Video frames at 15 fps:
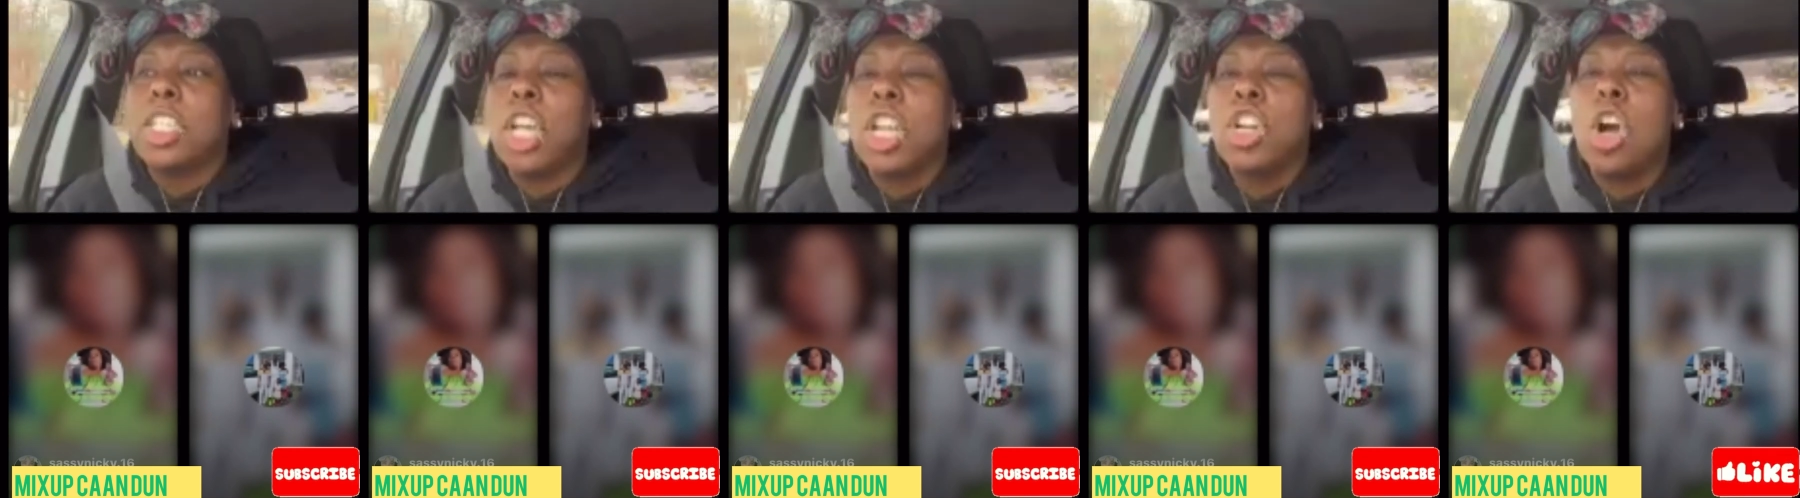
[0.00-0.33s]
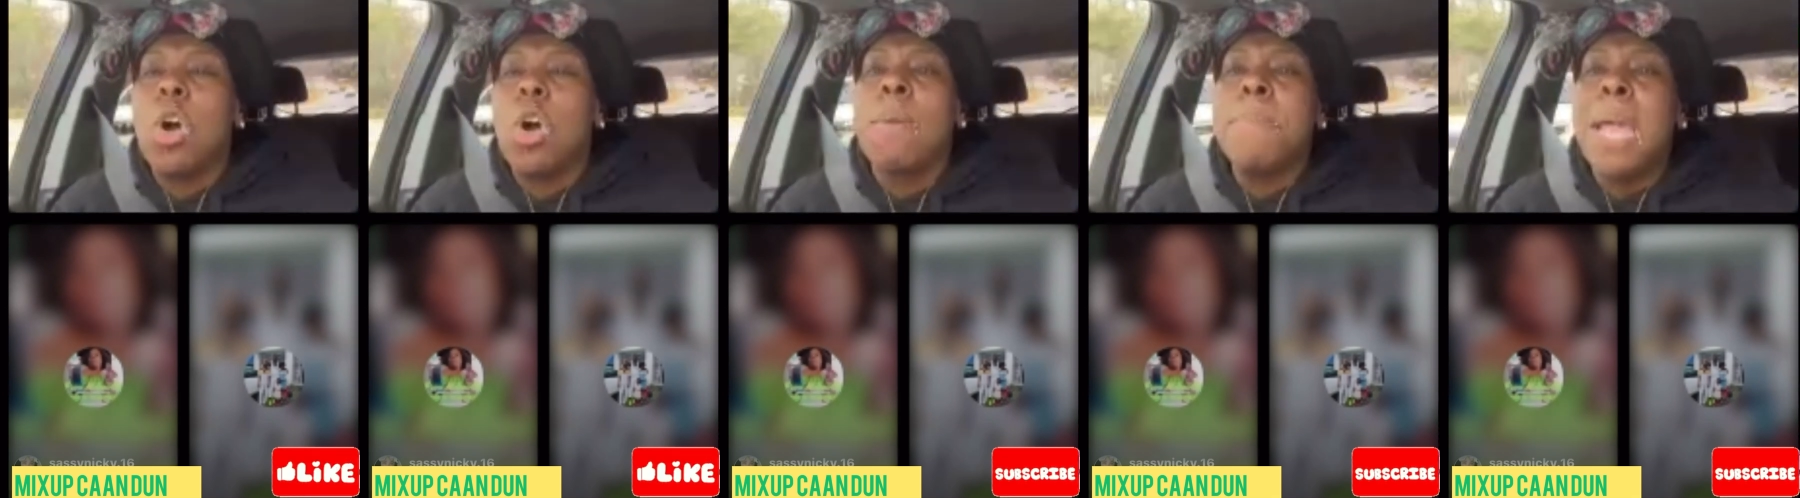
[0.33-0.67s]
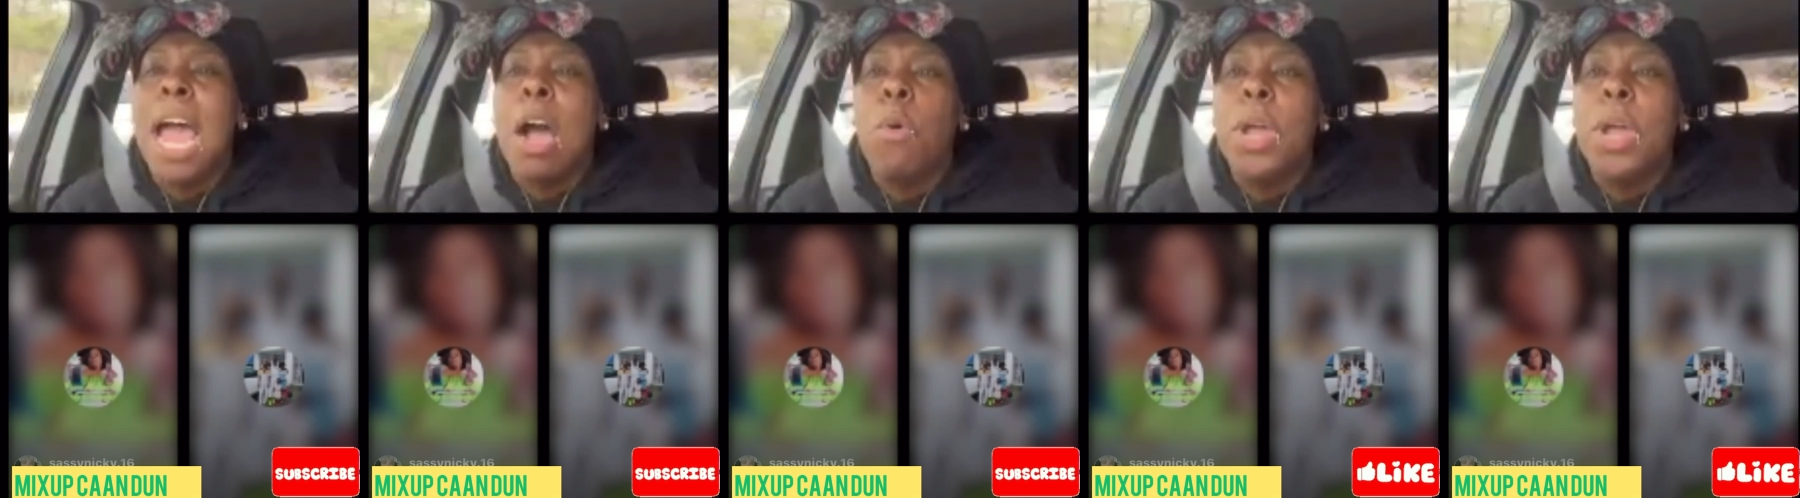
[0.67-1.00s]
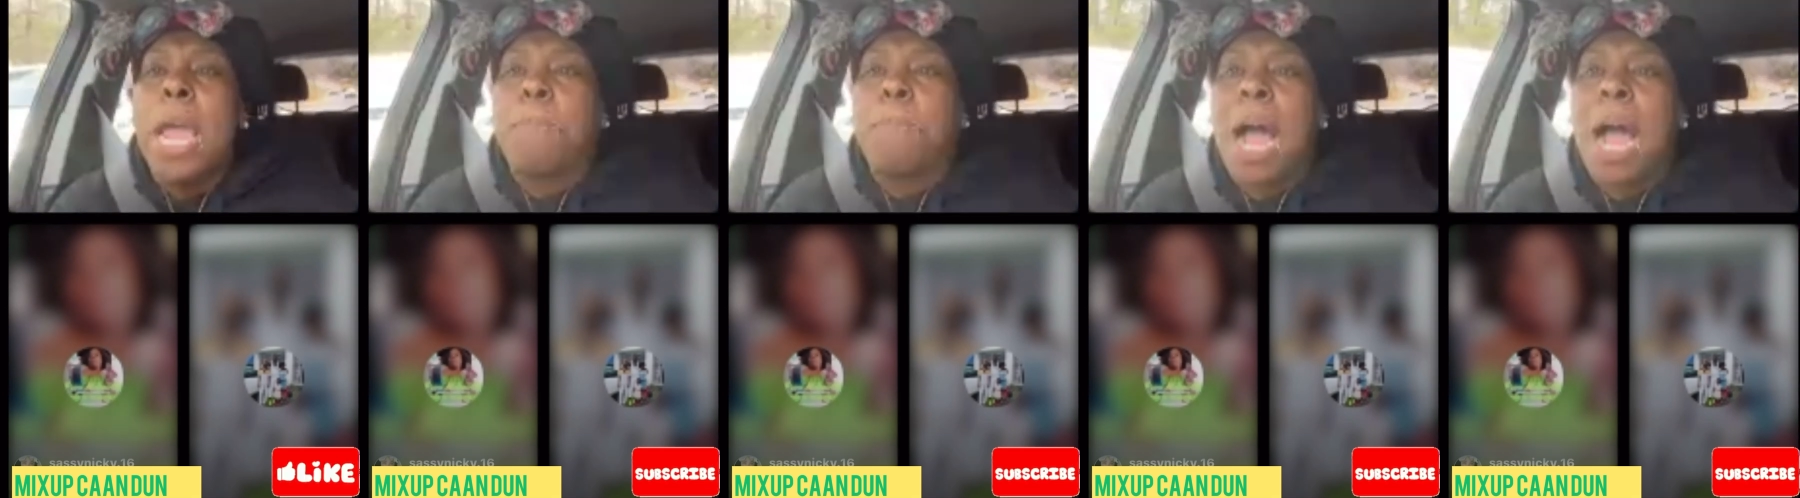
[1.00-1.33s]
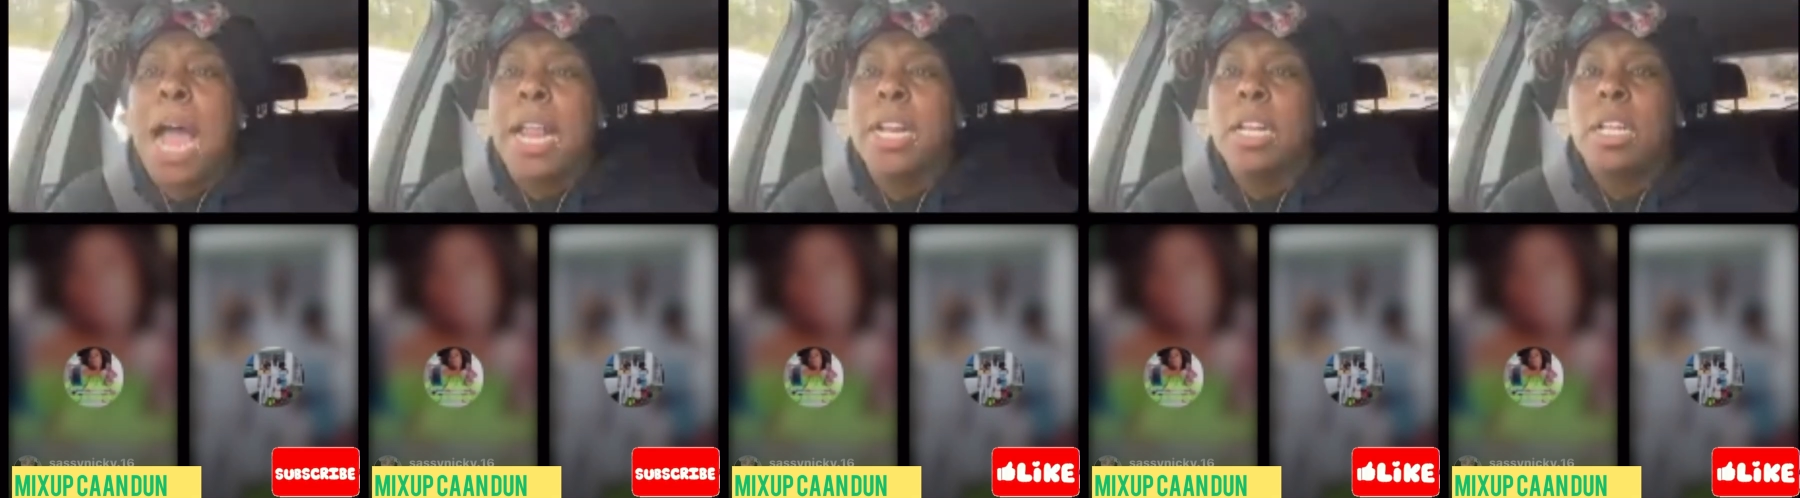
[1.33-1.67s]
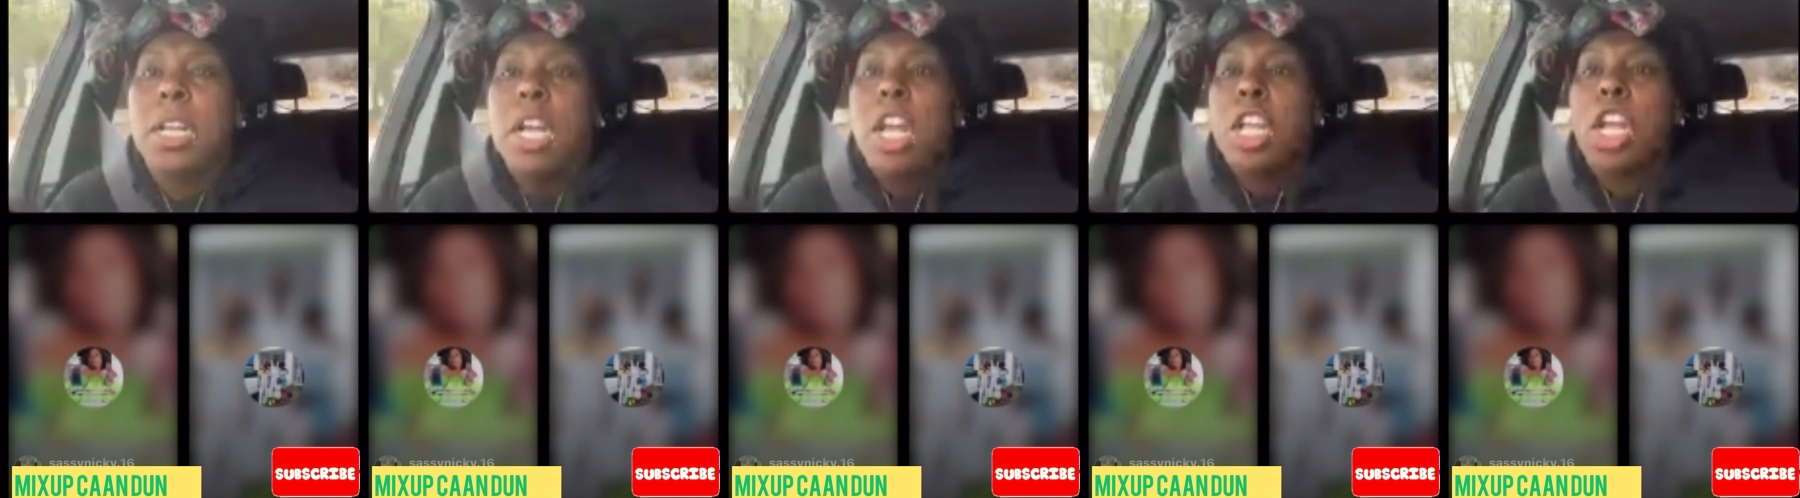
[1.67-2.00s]
You know what me I wait pan?
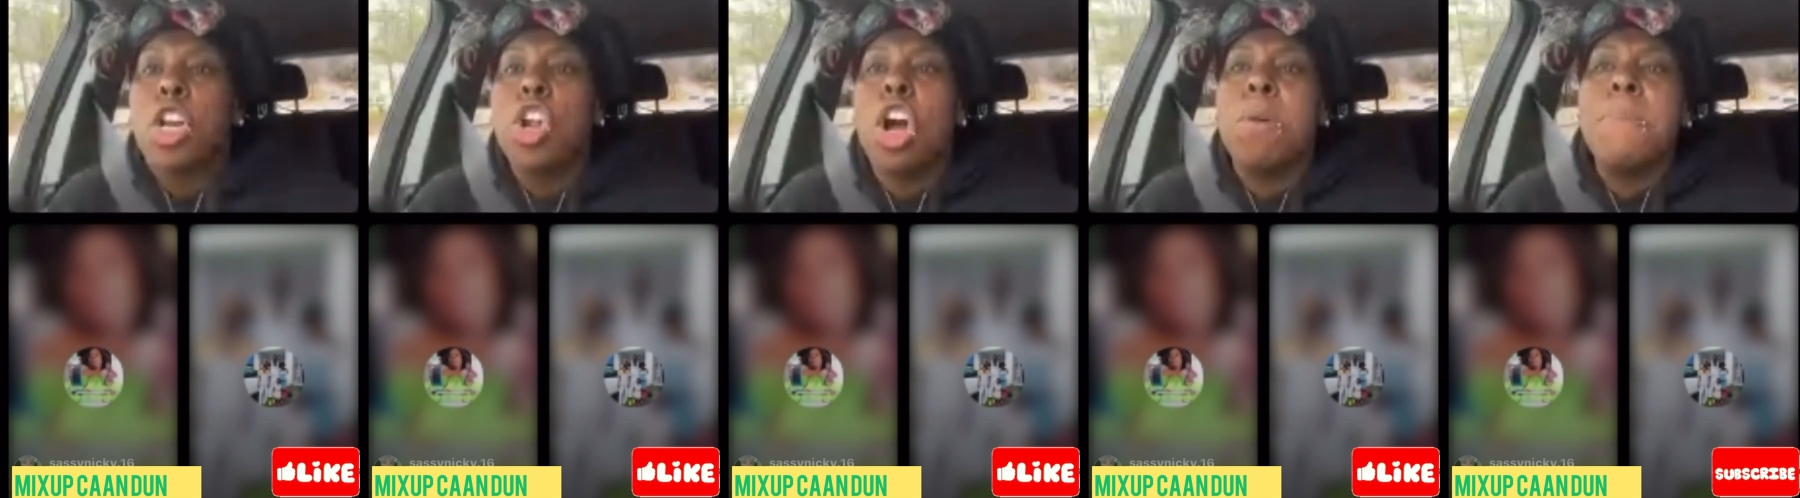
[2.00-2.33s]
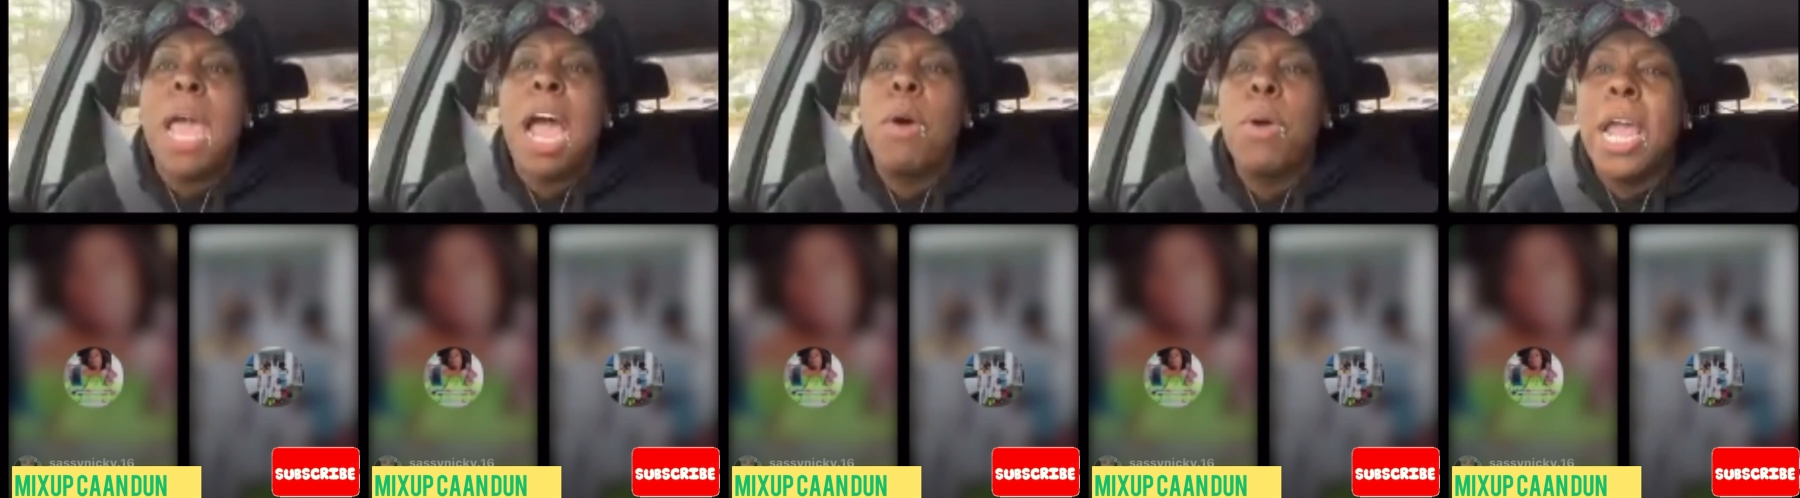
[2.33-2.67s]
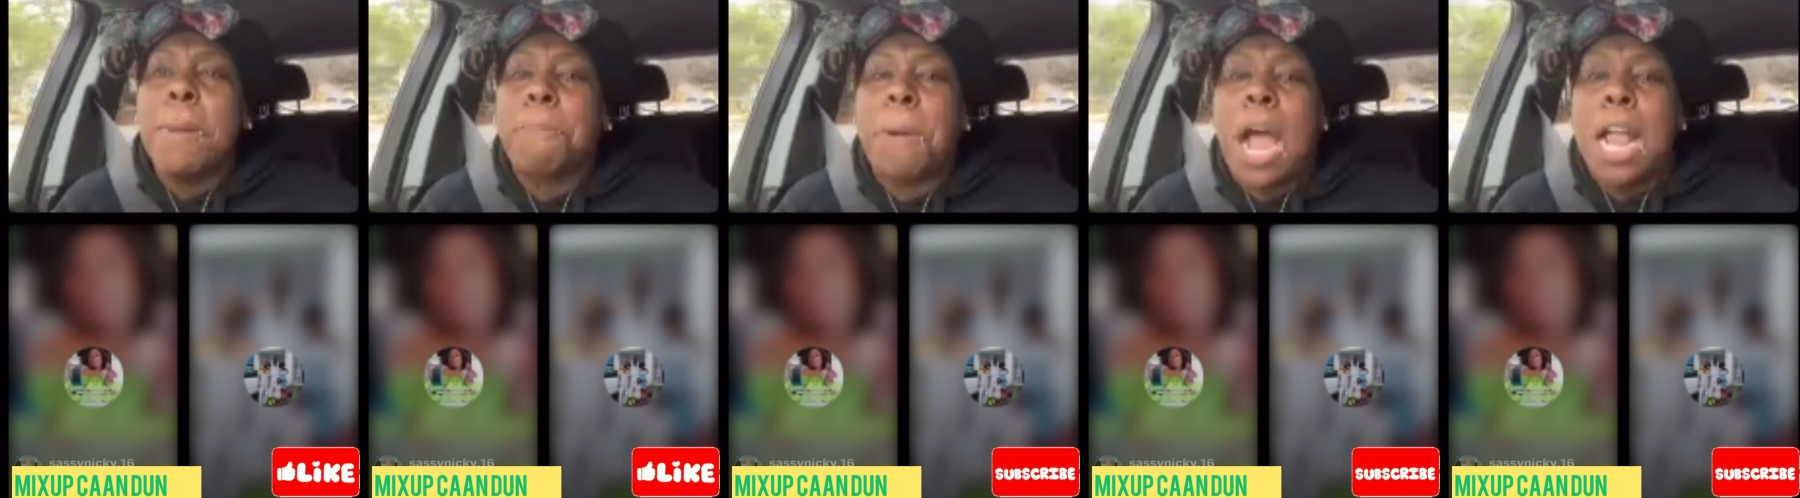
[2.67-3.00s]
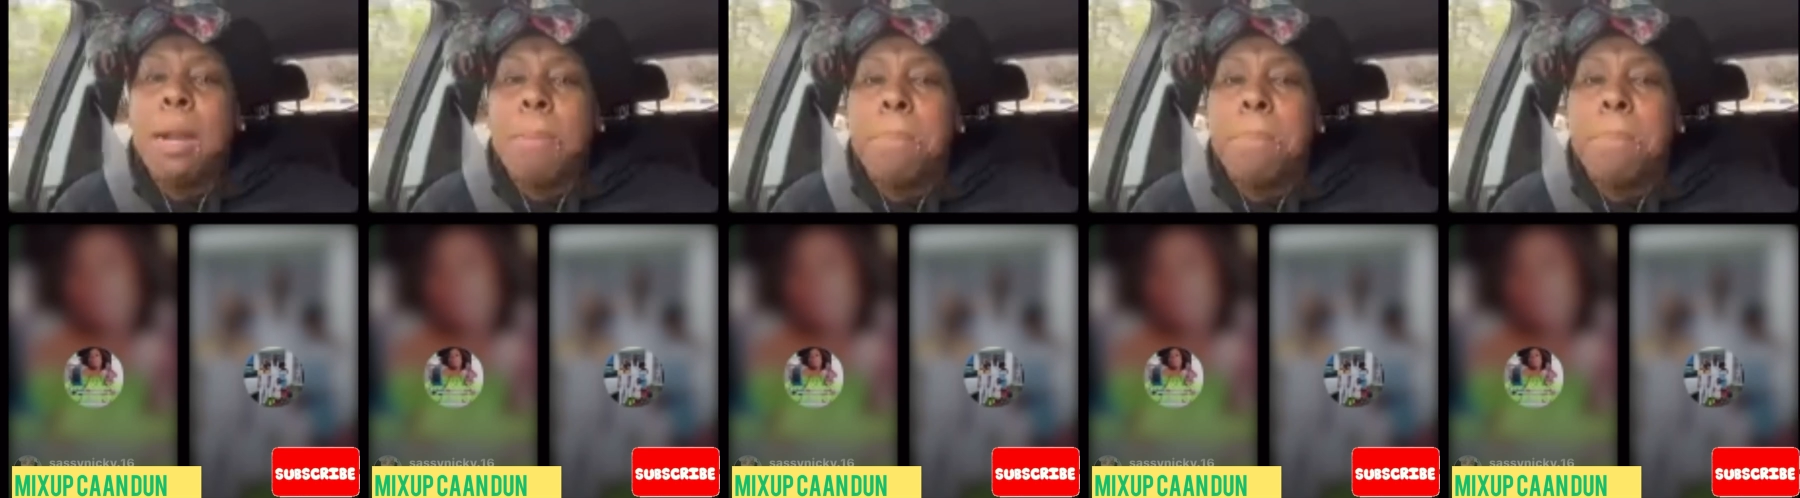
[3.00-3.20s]
You know me I wait pan?